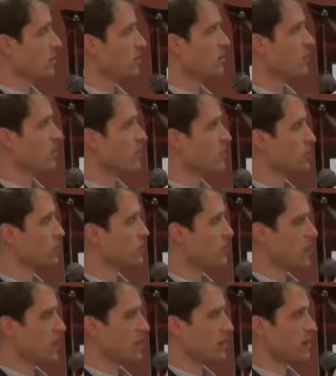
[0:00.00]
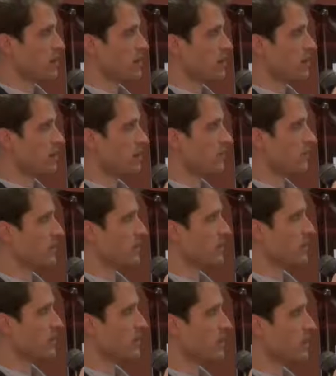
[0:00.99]
The question then is if
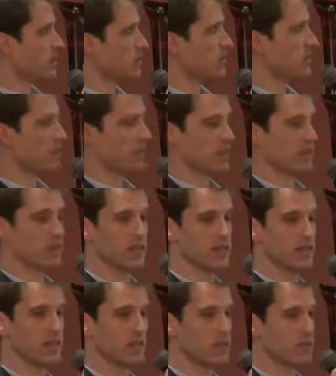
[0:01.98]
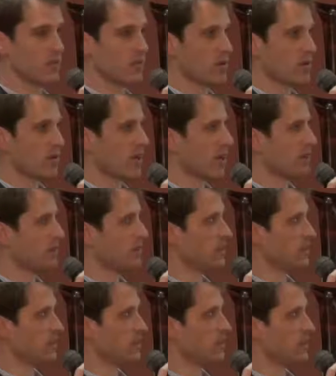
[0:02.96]
that assessment can continue as
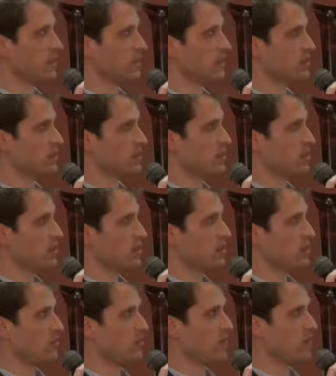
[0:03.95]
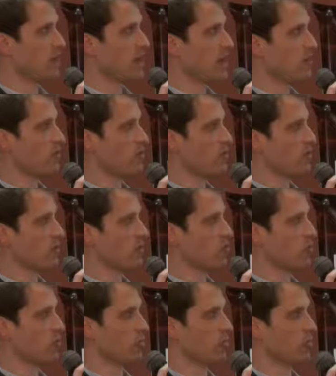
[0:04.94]
it exists, but now
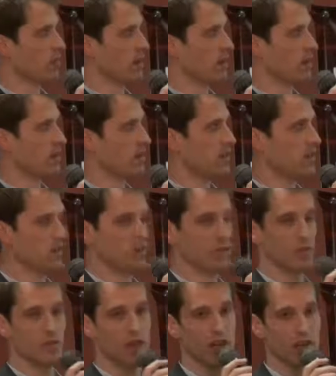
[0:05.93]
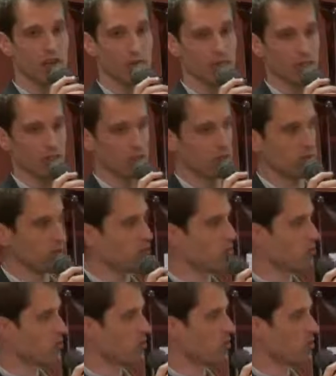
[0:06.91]
incorporate energy management system
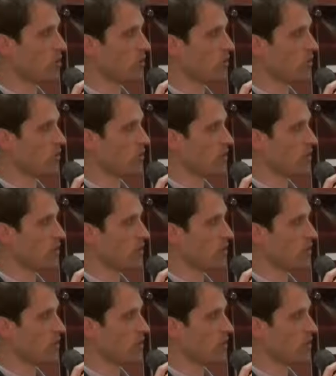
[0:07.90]
coursework